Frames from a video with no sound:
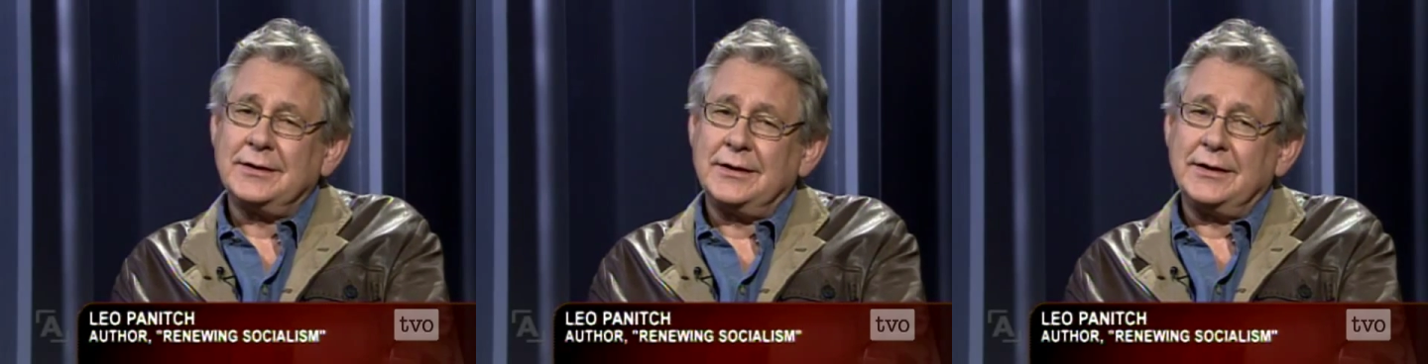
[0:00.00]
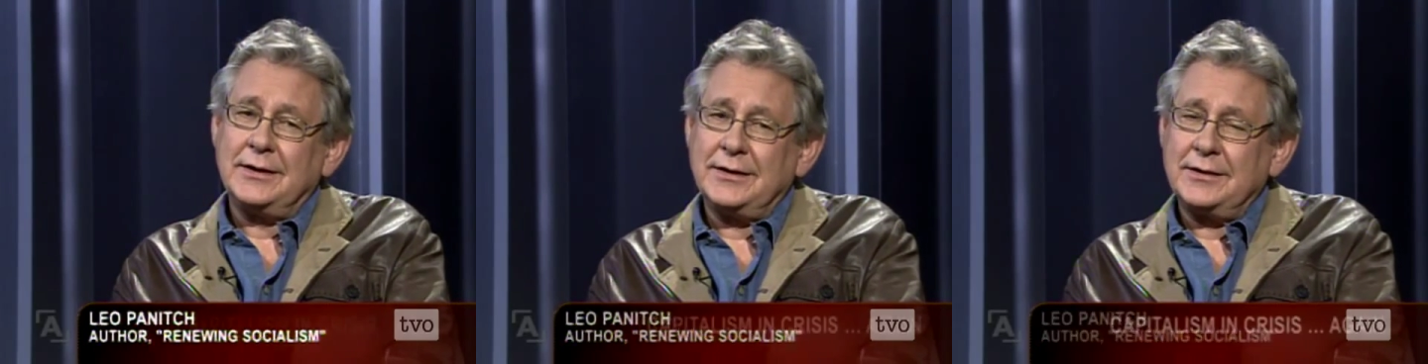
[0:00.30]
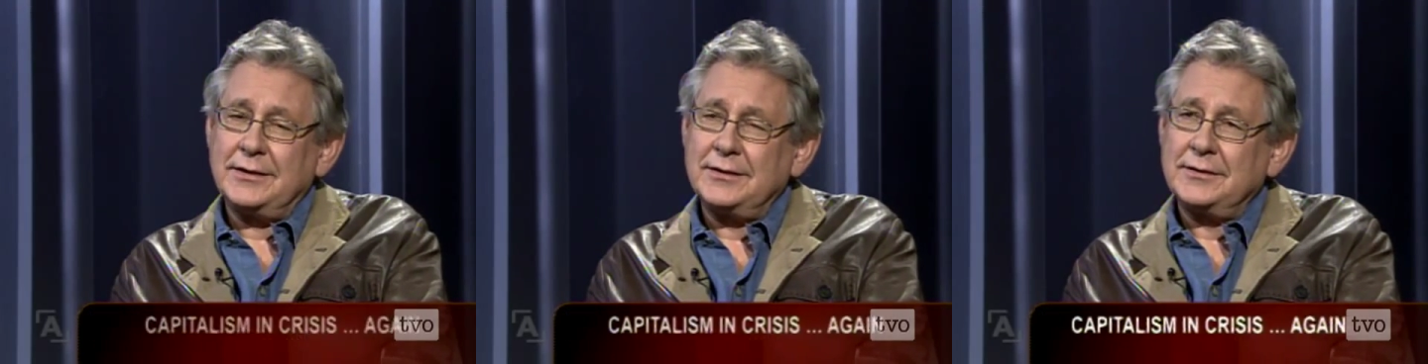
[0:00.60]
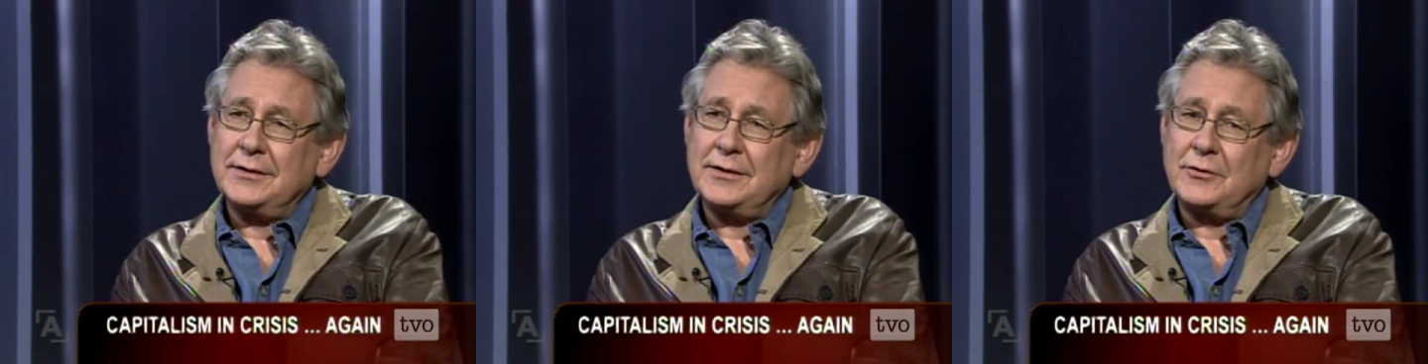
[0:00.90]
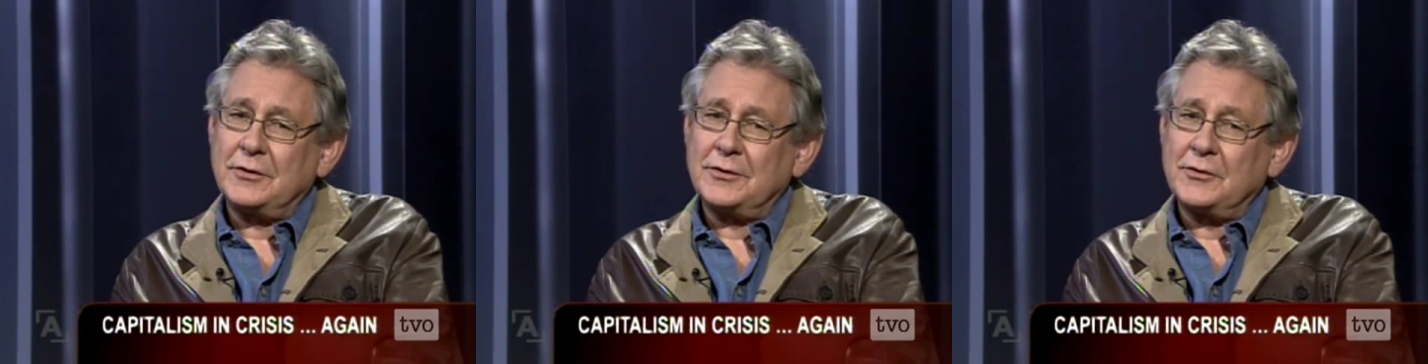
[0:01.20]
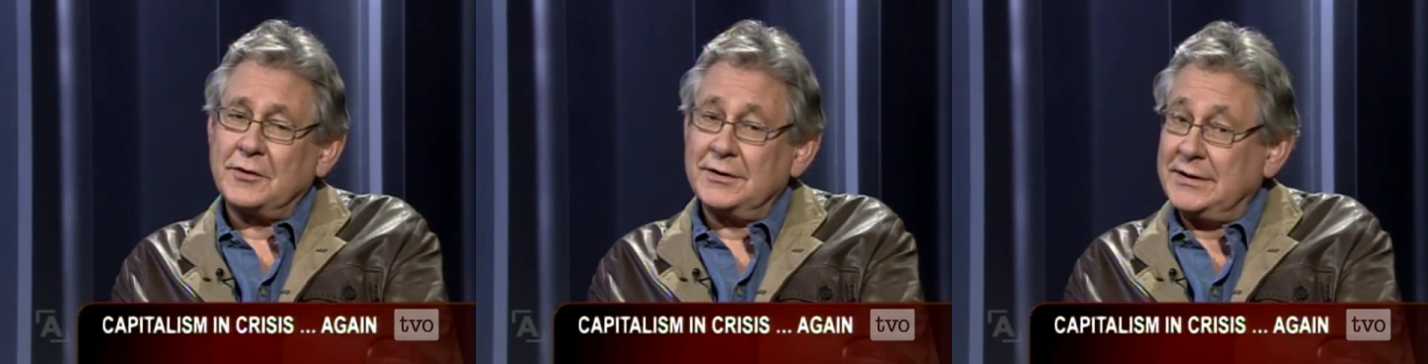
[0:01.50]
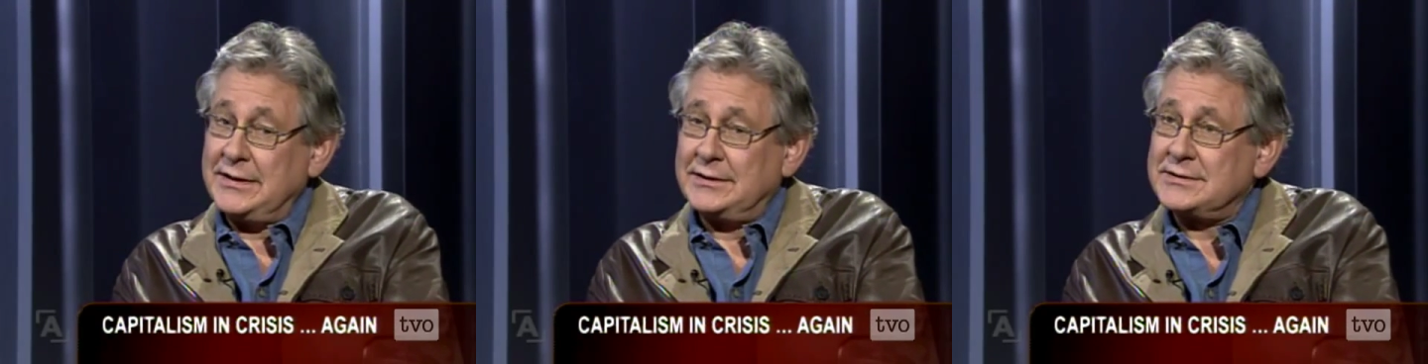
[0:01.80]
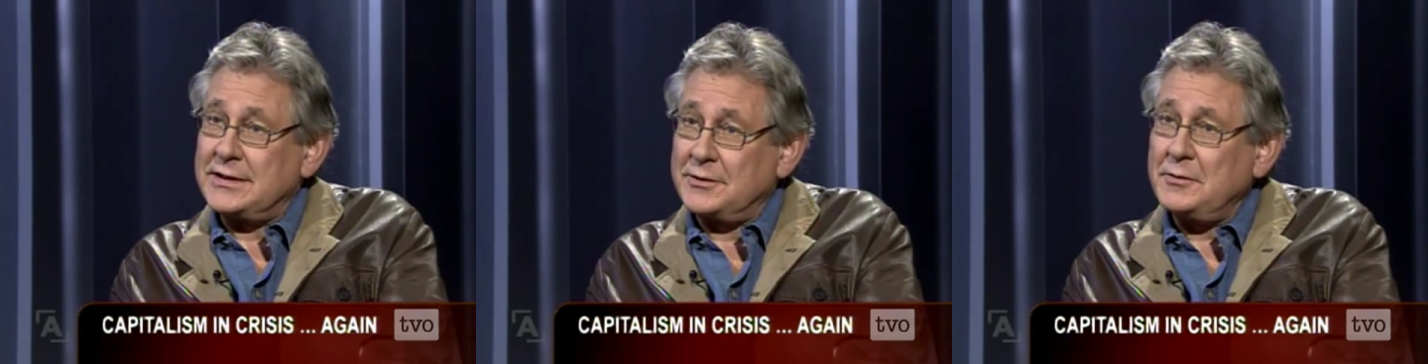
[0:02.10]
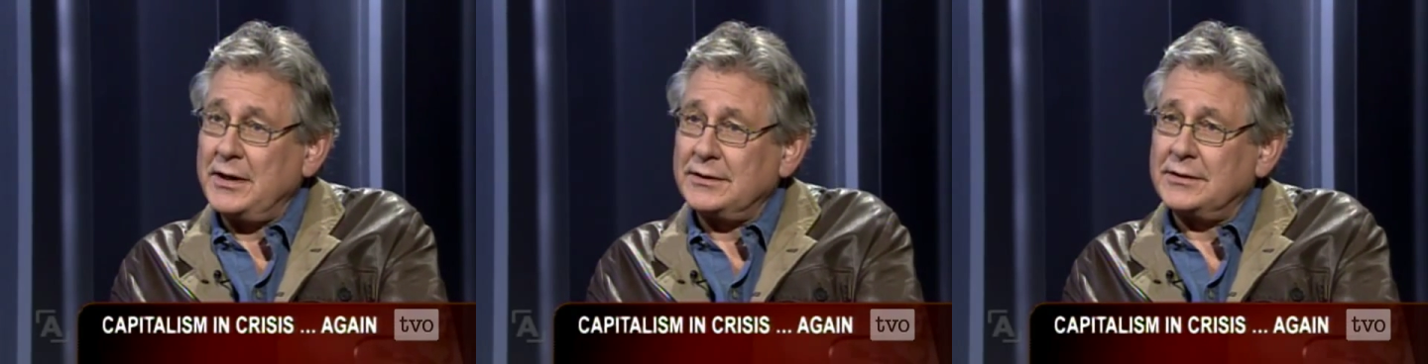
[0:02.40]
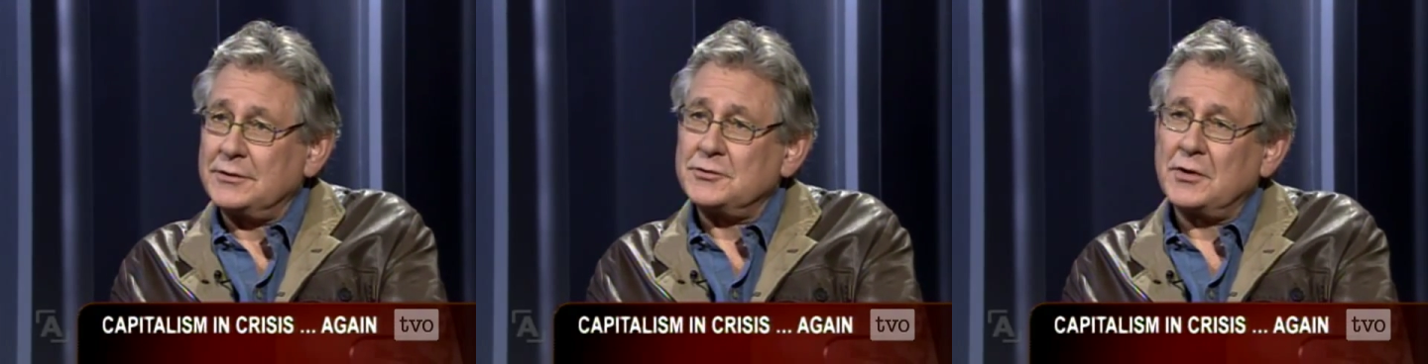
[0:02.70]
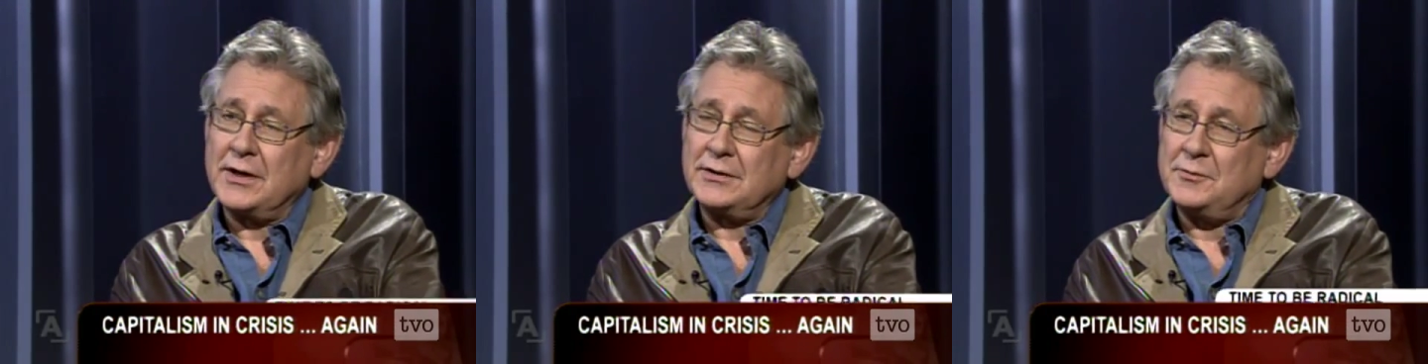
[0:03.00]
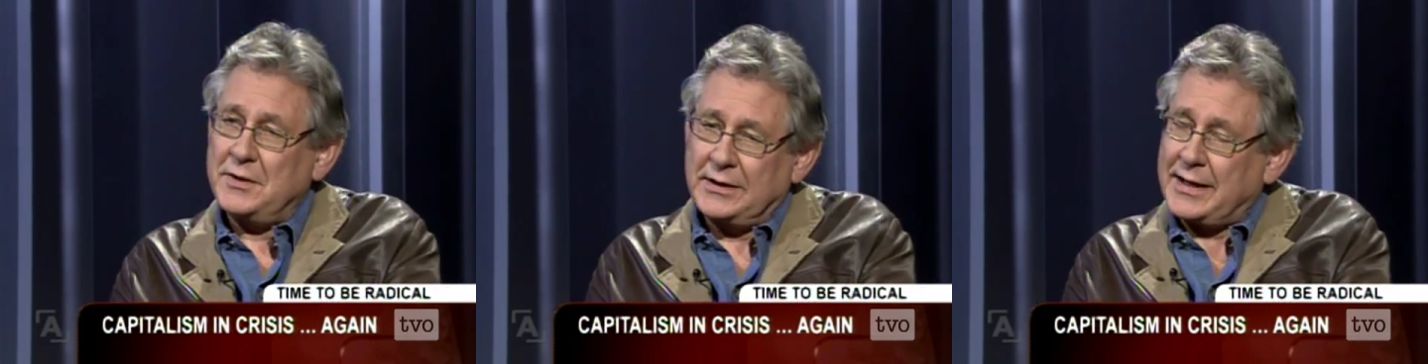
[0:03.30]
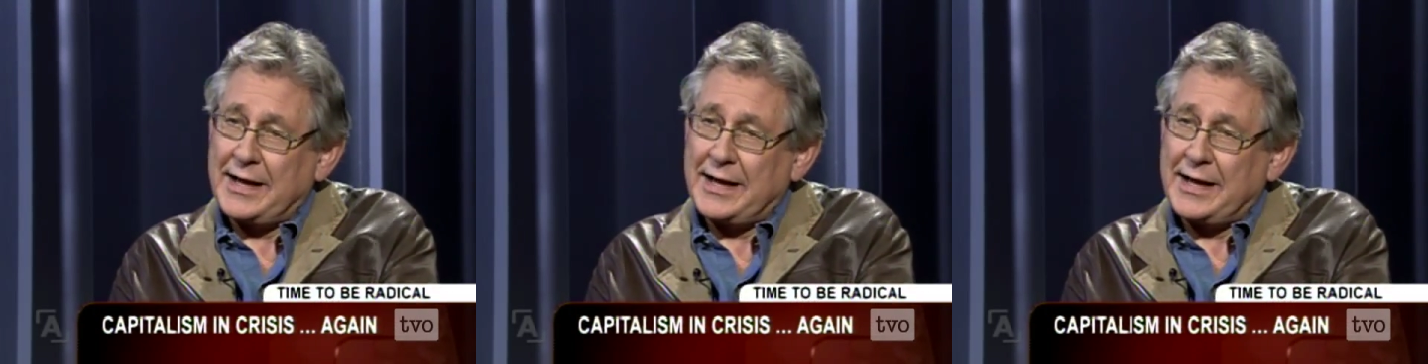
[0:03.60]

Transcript: uh, or, or indeed the center right. They're trying to be a